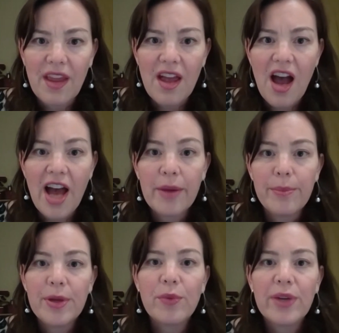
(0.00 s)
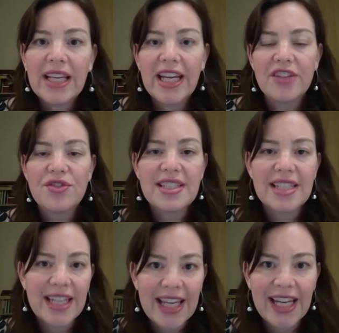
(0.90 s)
I'd be really interested
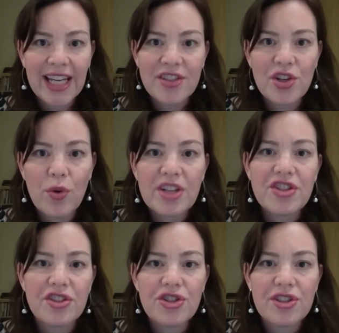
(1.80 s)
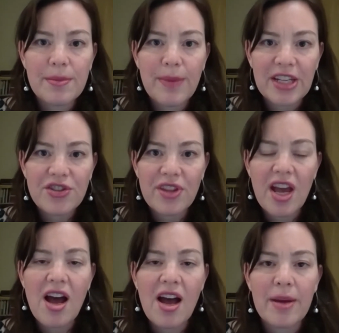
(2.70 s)
in getting into questions just to make sure
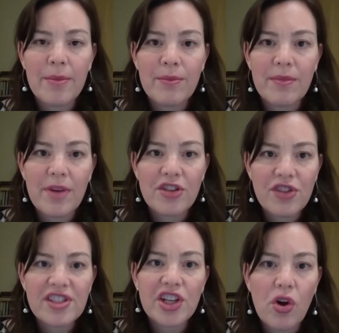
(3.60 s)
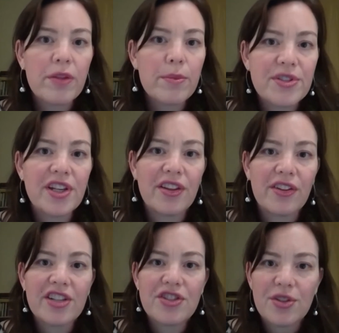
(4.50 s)
that I'm addressing all the particular
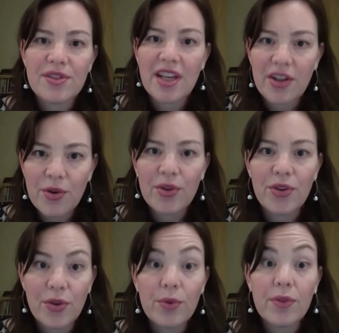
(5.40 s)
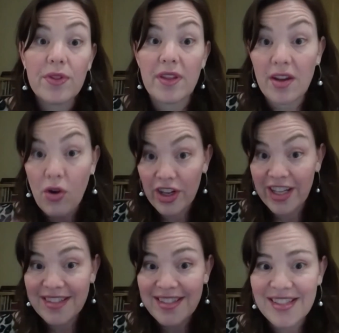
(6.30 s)
issues that the
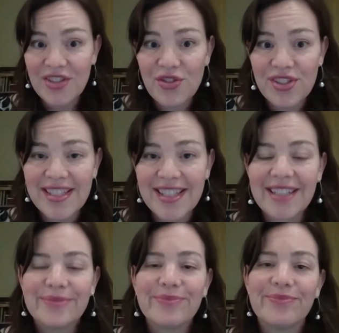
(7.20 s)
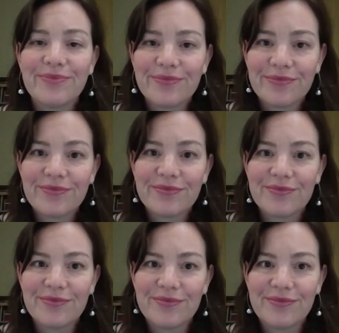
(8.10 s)
audience is interested
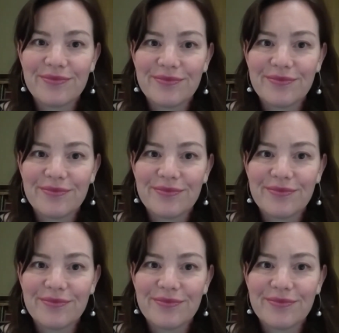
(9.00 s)
in.